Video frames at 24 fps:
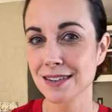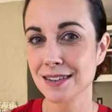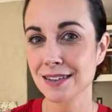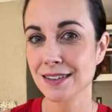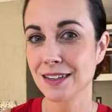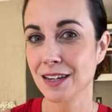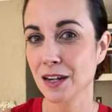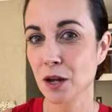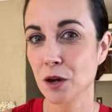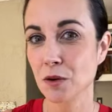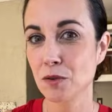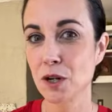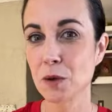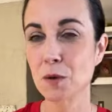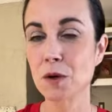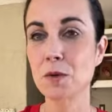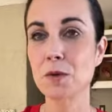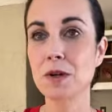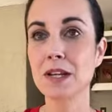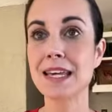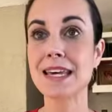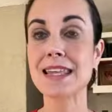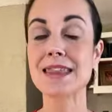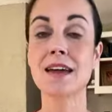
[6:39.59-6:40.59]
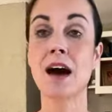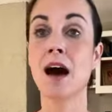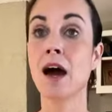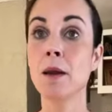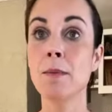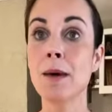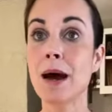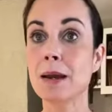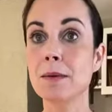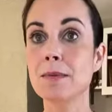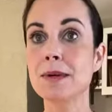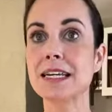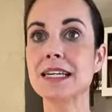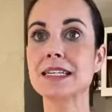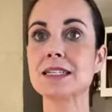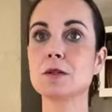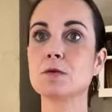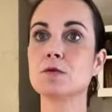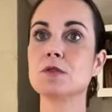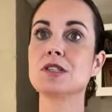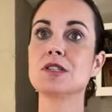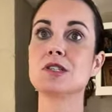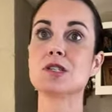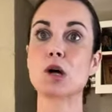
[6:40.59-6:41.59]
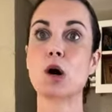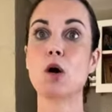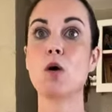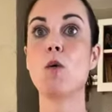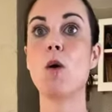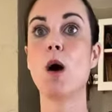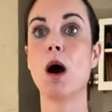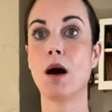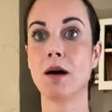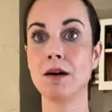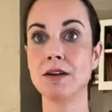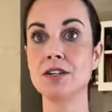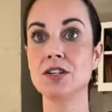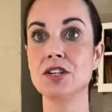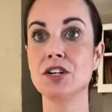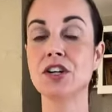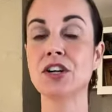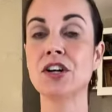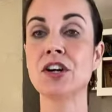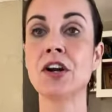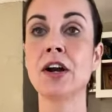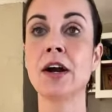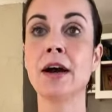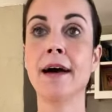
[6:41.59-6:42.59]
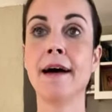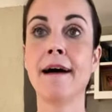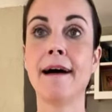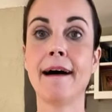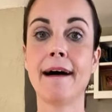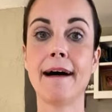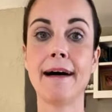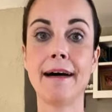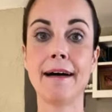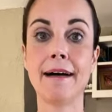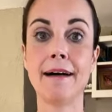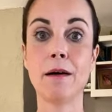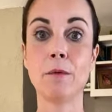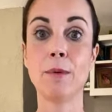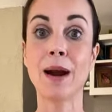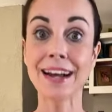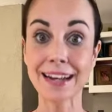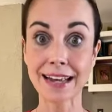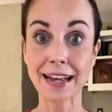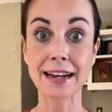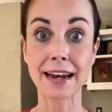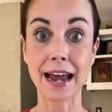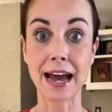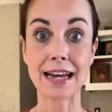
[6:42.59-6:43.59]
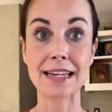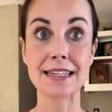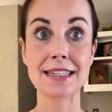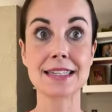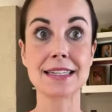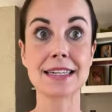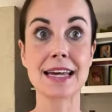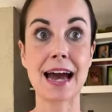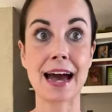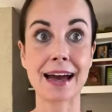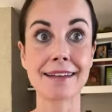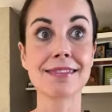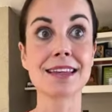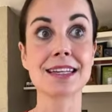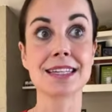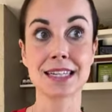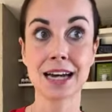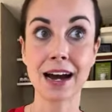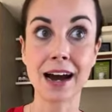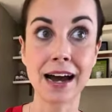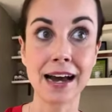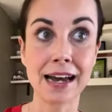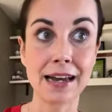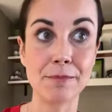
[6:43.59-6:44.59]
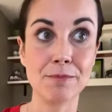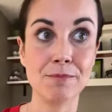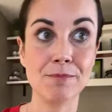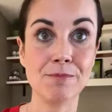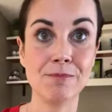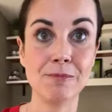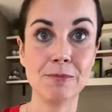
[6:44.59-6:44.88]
You know, no one really thought about it because it was so under uh, recognized at the time.